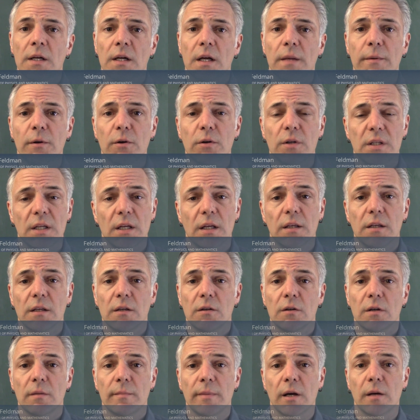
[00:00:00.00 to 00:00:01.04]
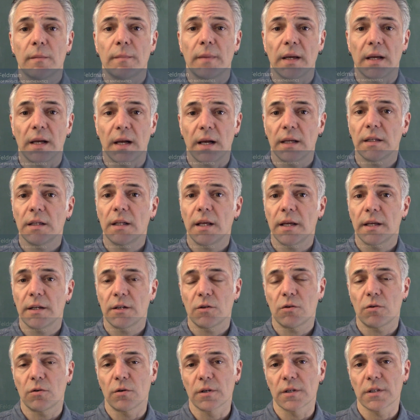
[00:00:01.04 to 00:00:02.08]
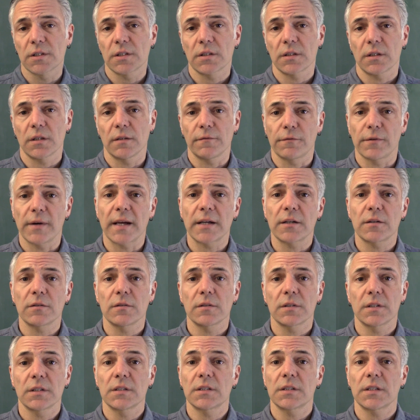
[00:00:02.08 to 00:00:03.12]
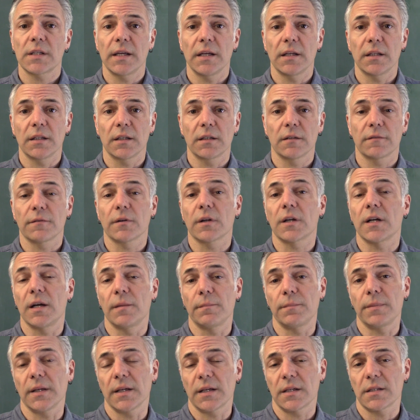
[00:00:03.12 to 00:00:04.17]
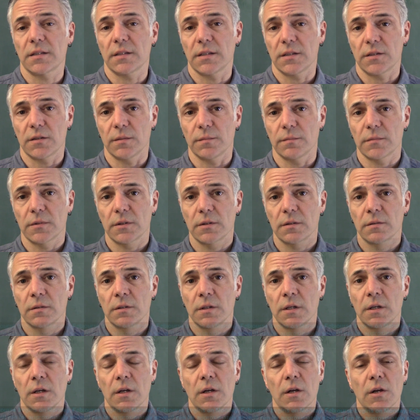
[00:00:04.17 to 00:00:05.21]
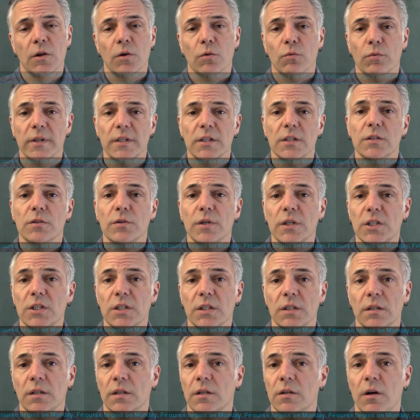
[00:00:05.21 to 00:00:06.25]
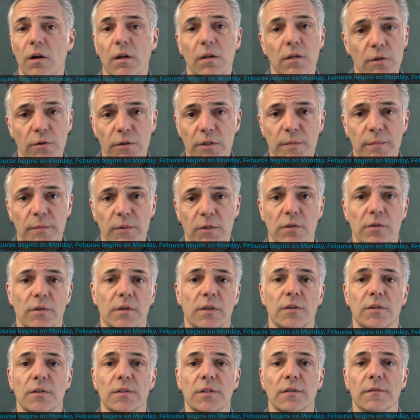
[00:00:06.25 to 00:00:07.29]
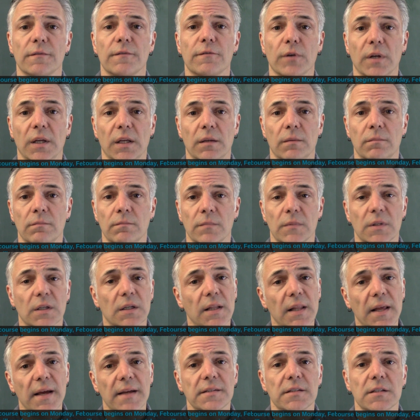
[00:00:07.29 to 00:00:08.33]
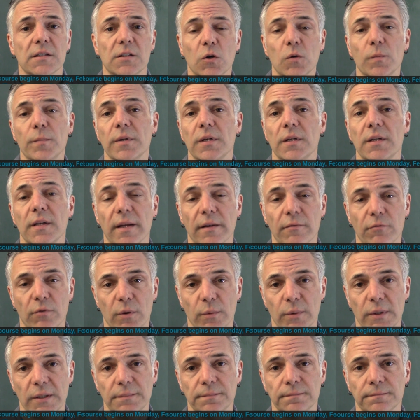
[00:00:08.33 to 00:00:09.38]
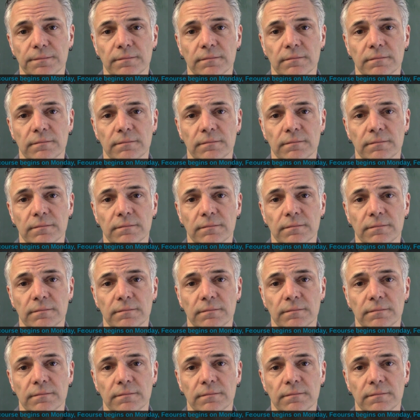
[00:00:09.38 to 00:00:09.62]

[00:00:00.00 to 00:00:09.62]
I'm here to tell you about my online course on fractals and scaling for complex systems. Registration and all course materials are free. The class is open to everyone.